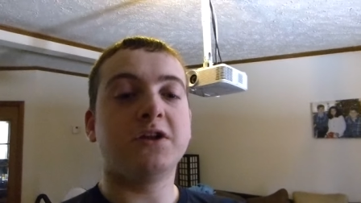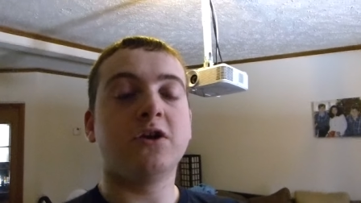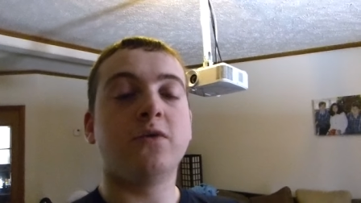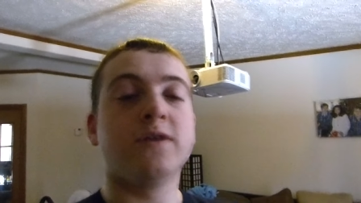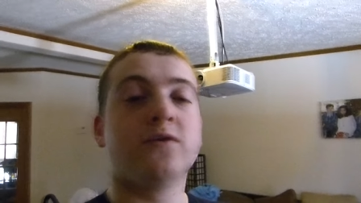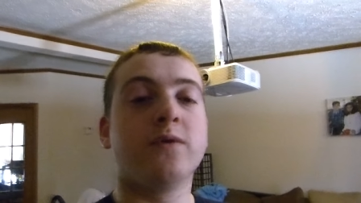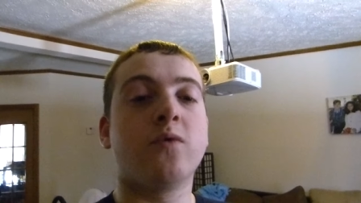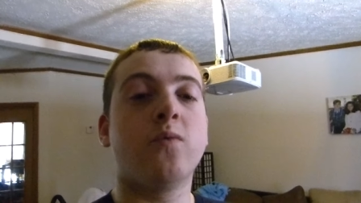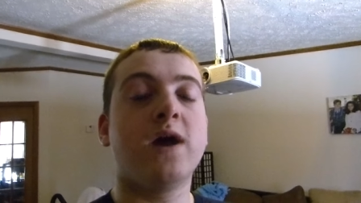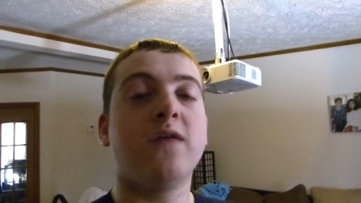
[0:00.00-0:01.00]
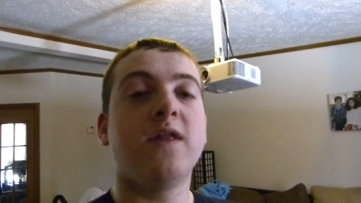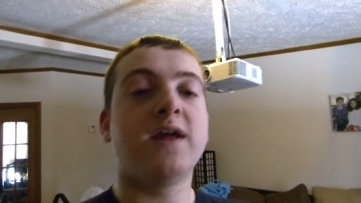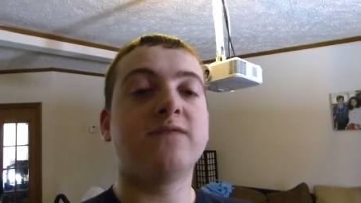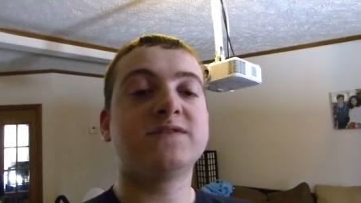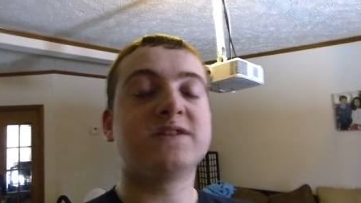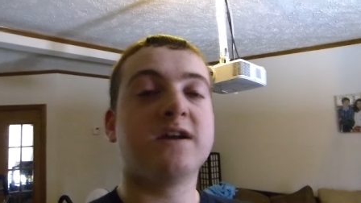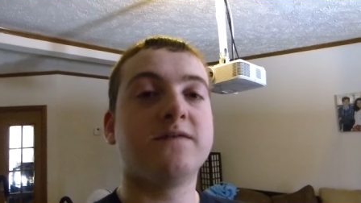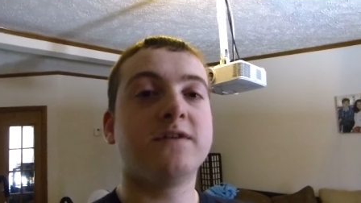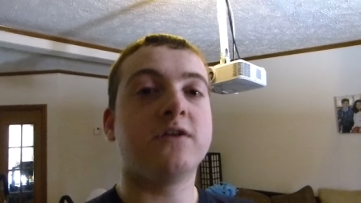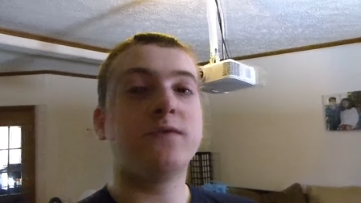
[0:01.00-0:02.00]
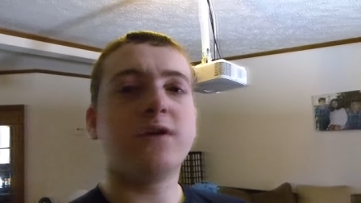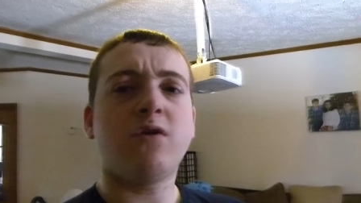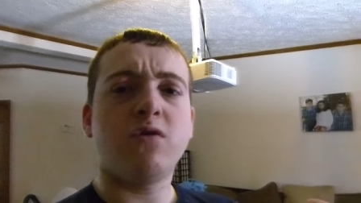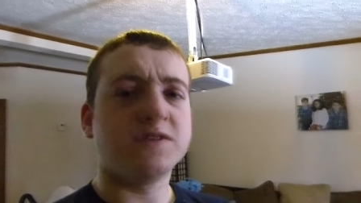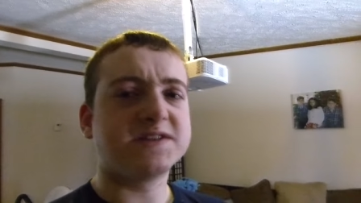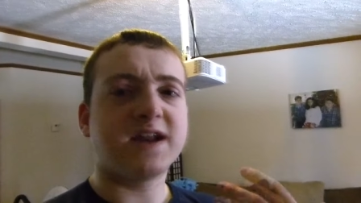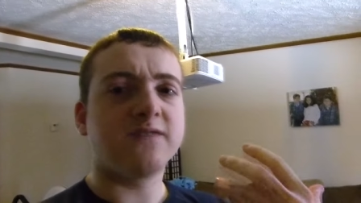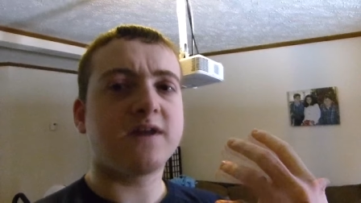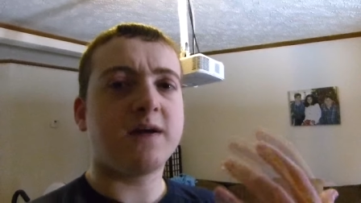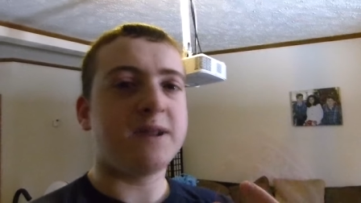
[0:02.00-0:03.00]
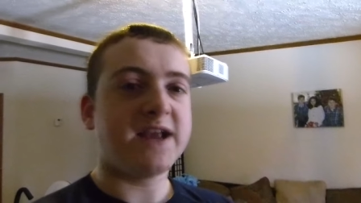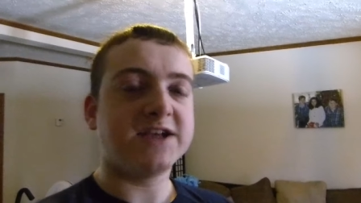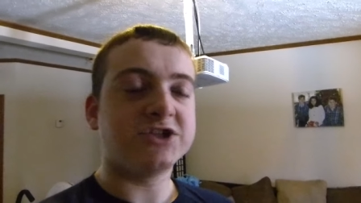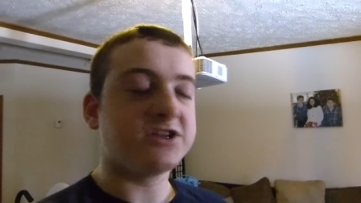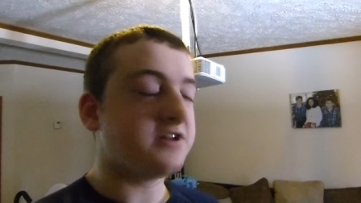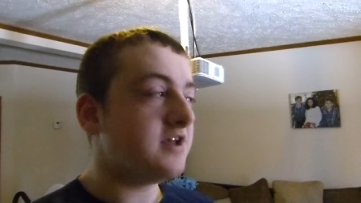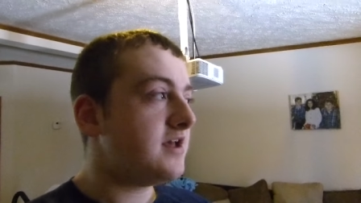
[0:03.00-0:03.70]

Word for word: you know, and doing wildlife stuff, you know, and all this kind of combination.